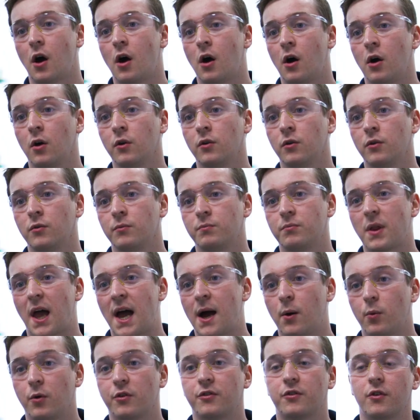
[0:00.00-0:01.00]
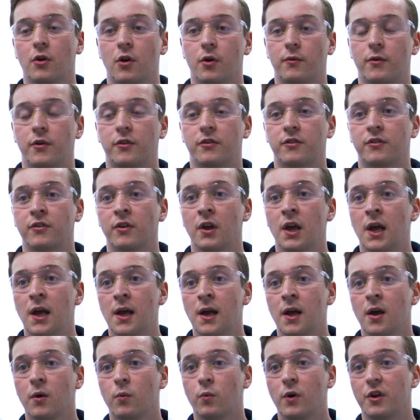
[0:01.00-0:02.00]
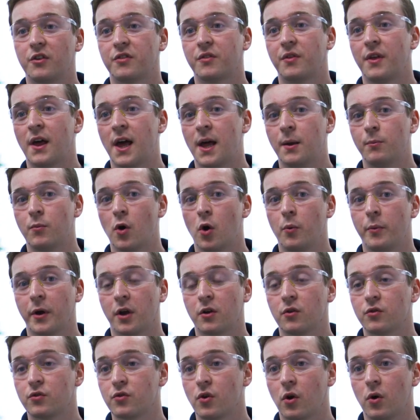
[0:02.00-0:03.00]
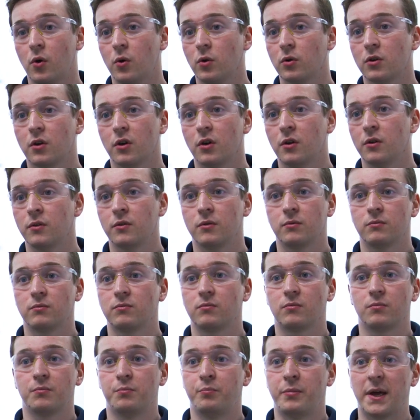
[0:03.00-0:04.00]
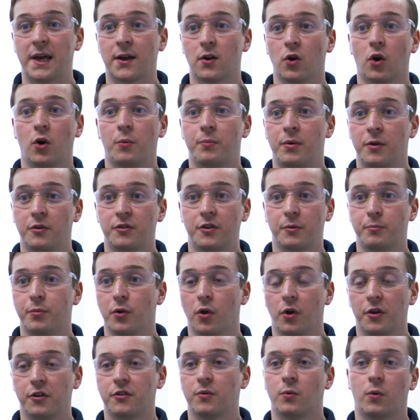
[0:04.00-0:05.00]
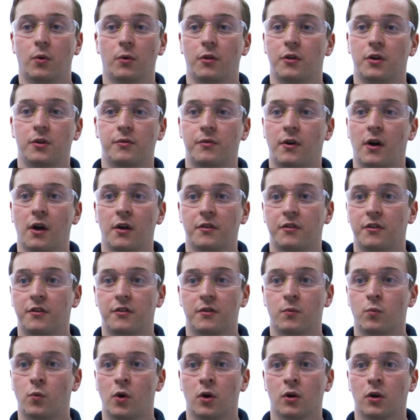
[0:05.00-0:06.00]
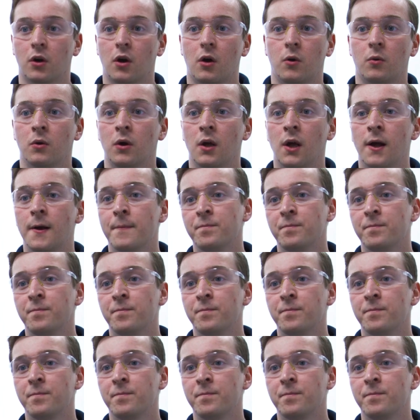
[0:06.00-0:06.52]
on our servers, which then MobiControl can pick up and deploy to all the devices in one go.